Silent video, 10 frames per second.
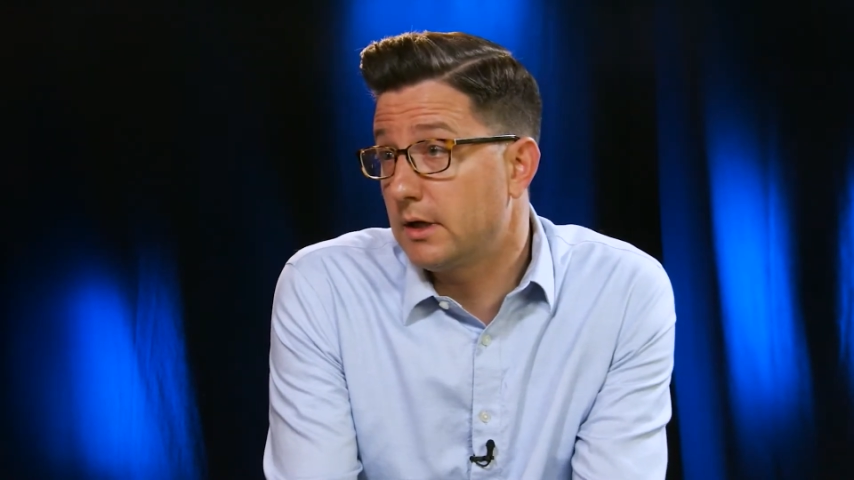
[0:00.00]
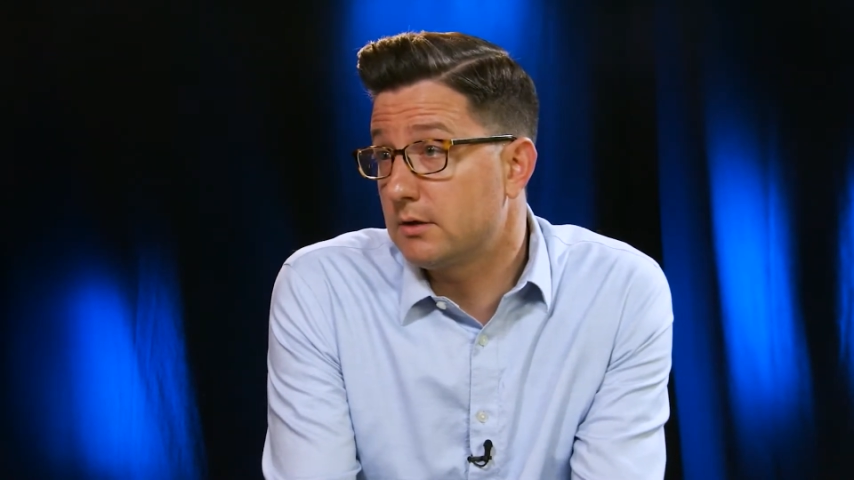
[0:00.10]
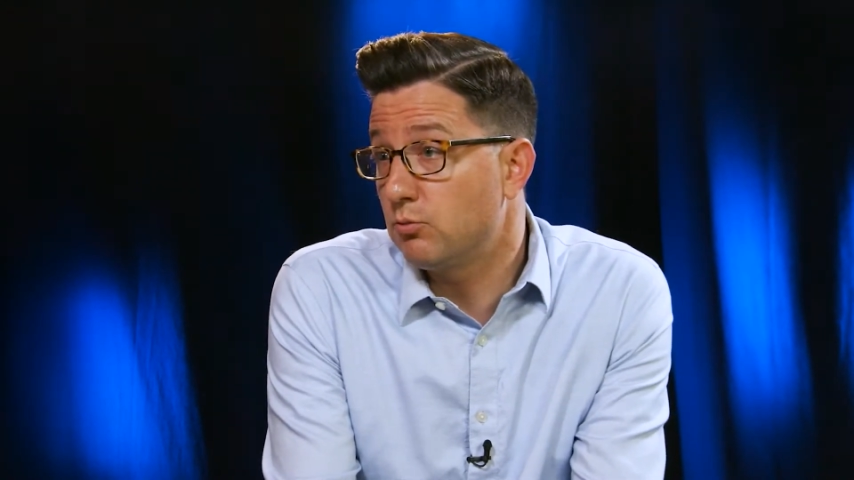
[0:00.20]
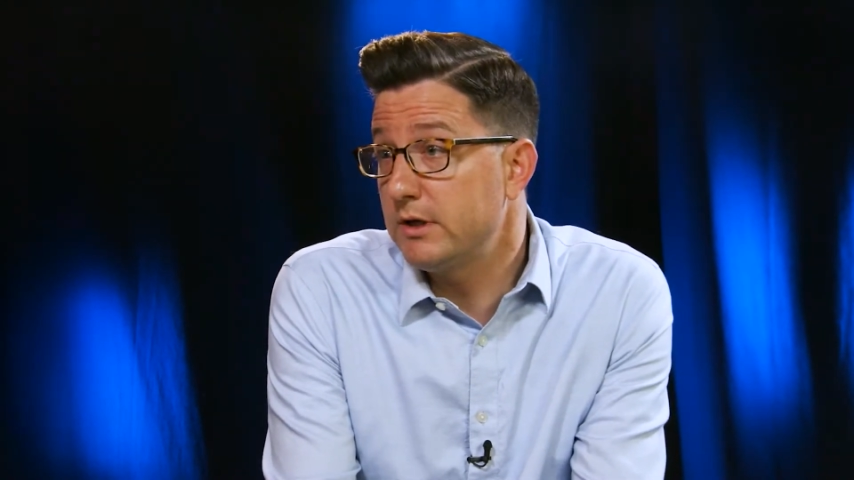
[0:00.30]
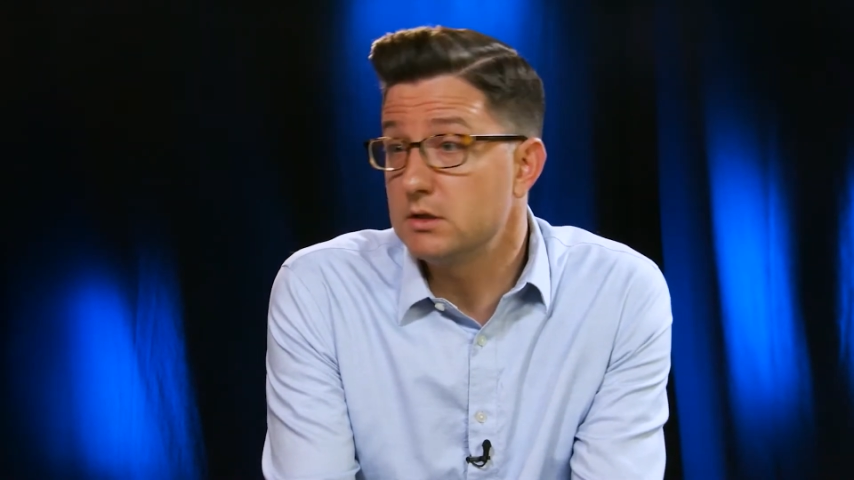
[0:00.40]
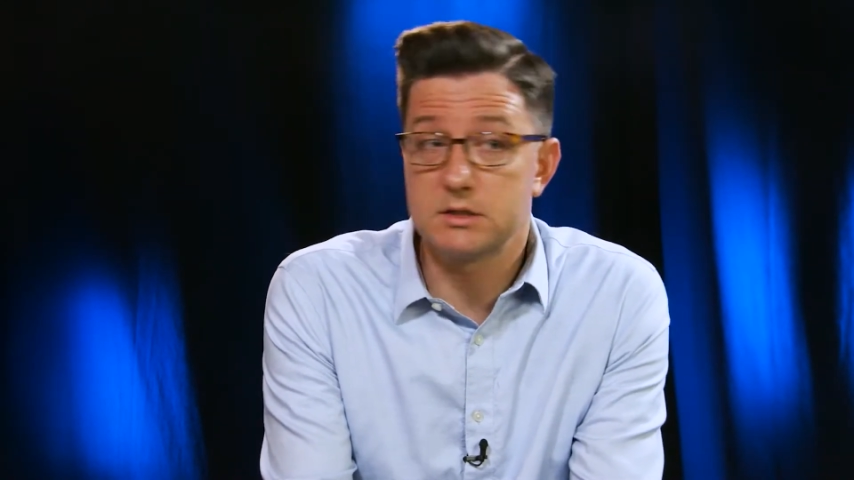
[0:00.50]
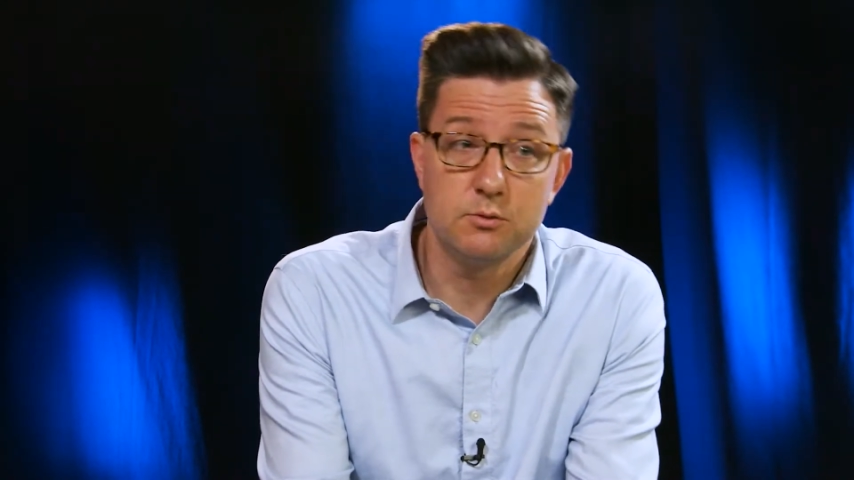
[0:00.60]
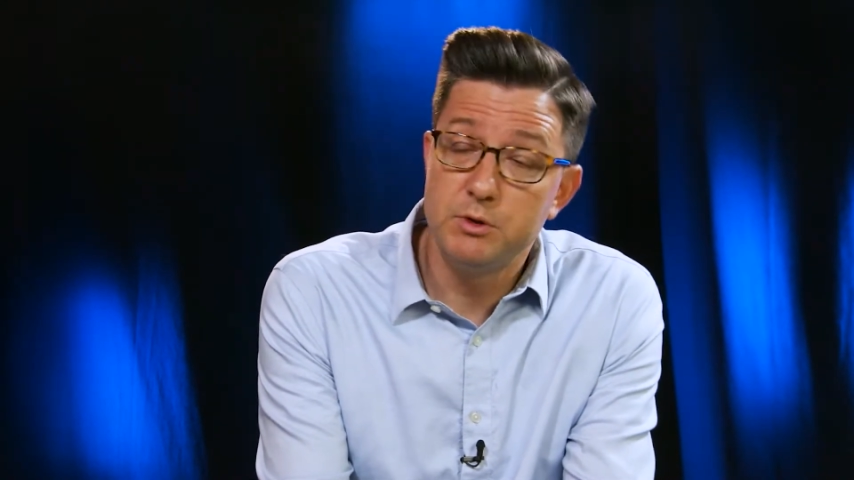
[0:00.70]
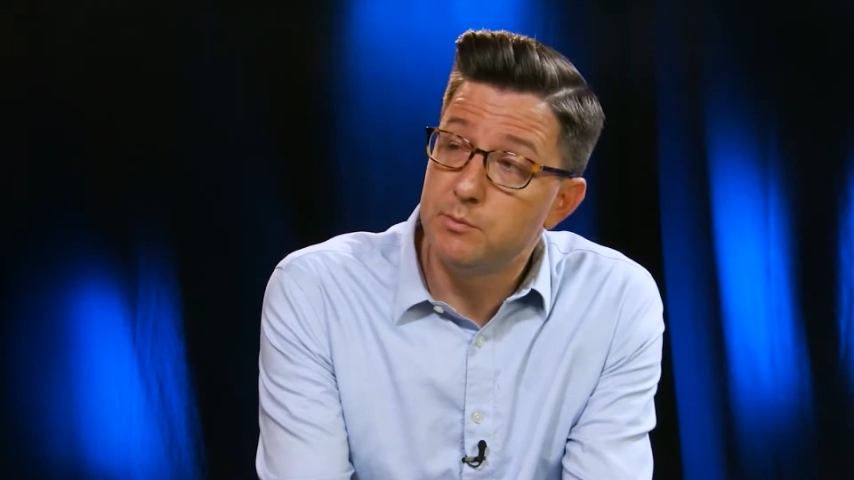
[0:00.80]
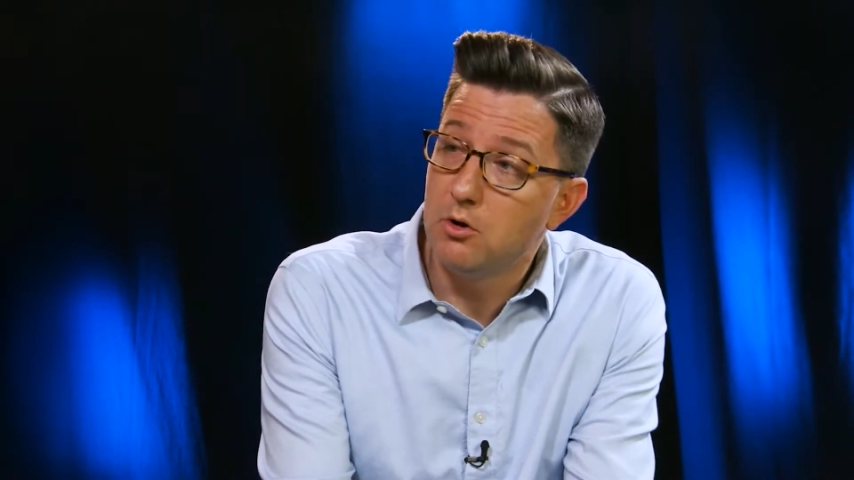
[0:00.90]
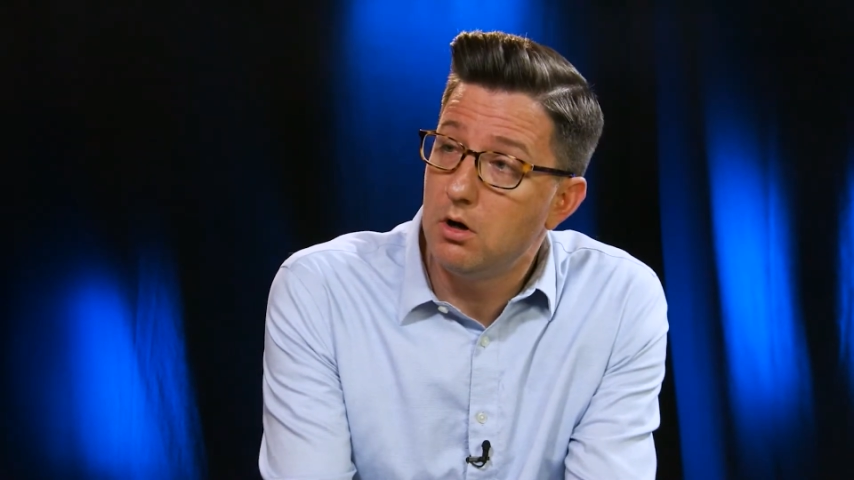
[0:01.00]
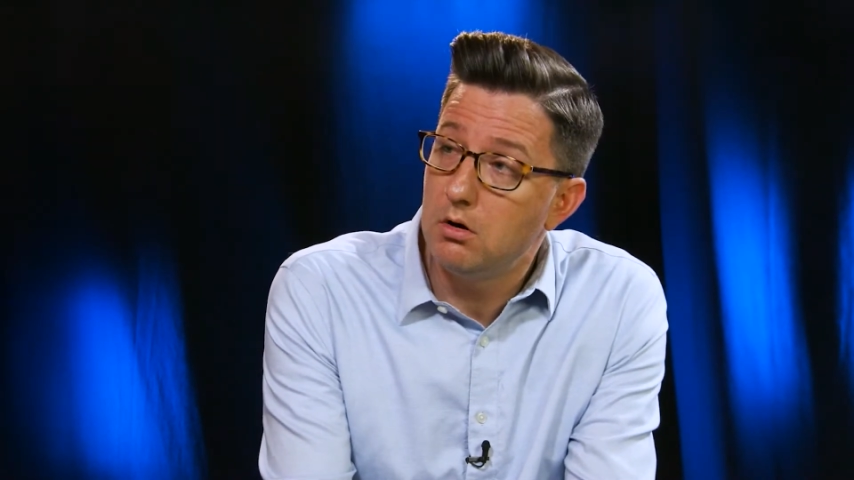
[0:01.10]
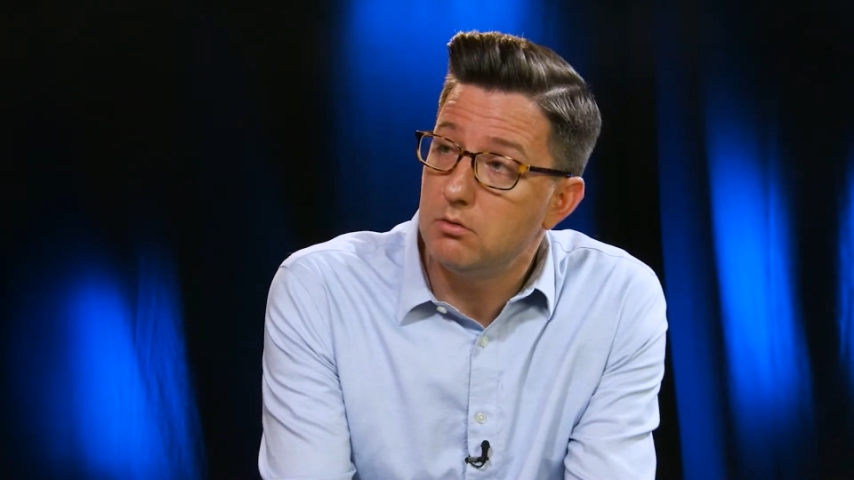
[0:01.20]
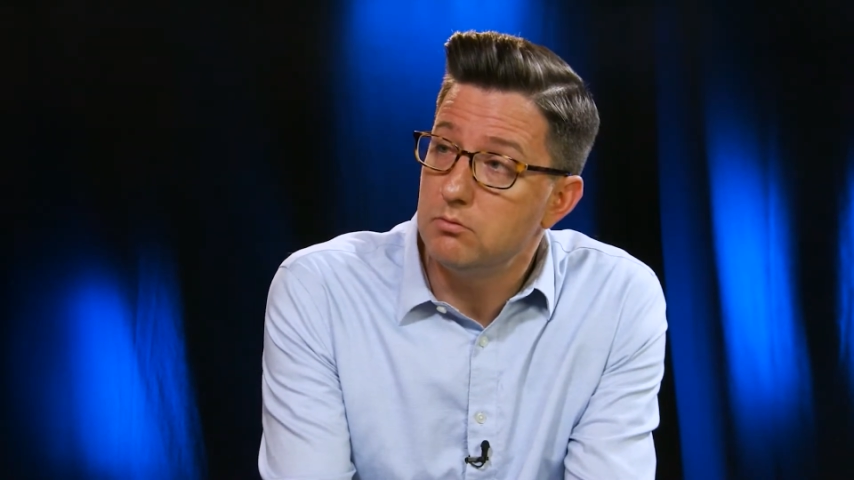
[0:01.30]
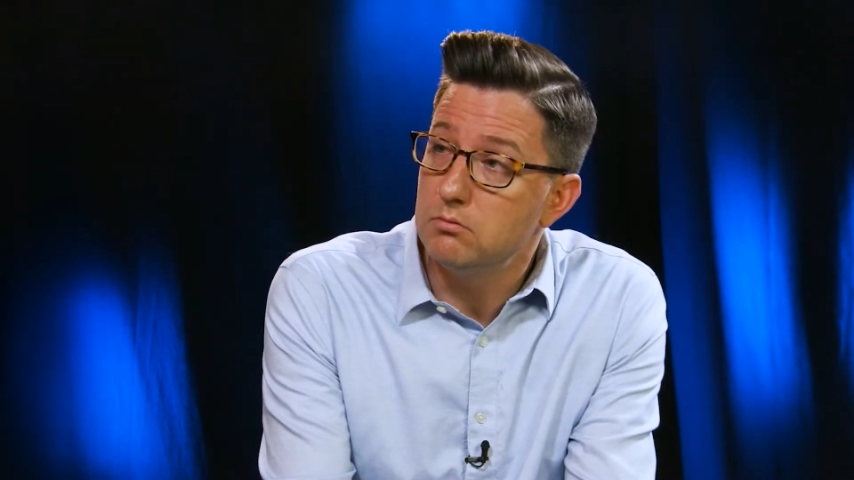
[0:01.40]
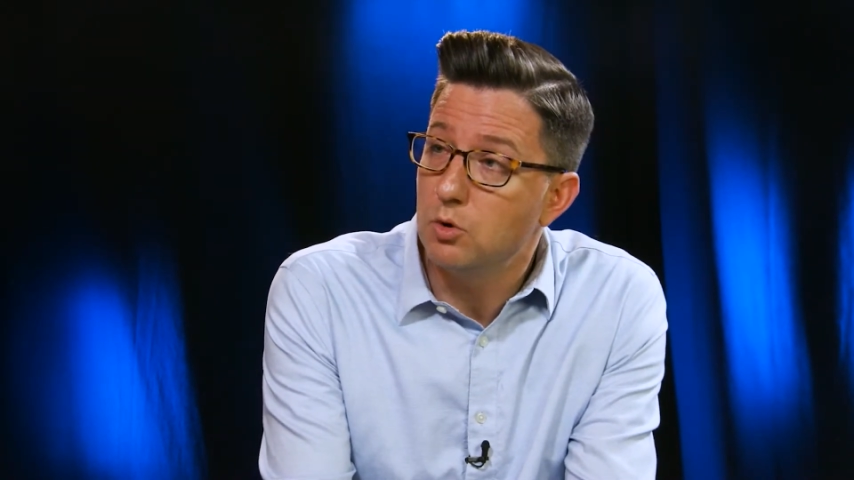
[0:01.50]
Like we can send people home,